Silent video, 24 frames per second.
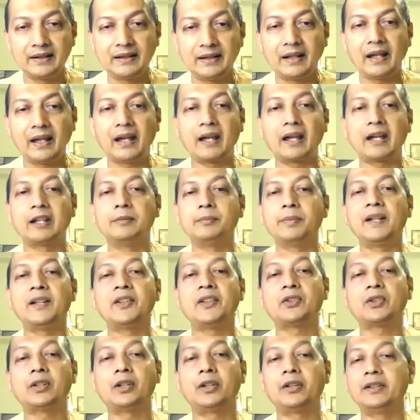and
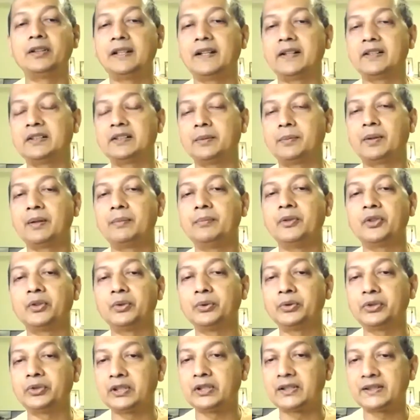based on that, the Brahma
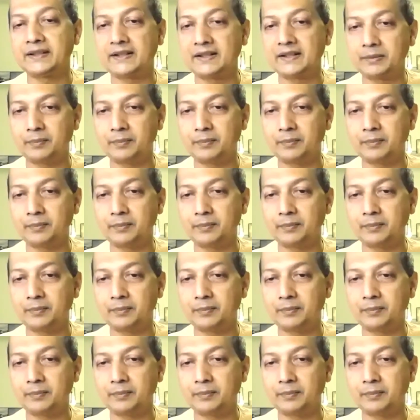Sutras and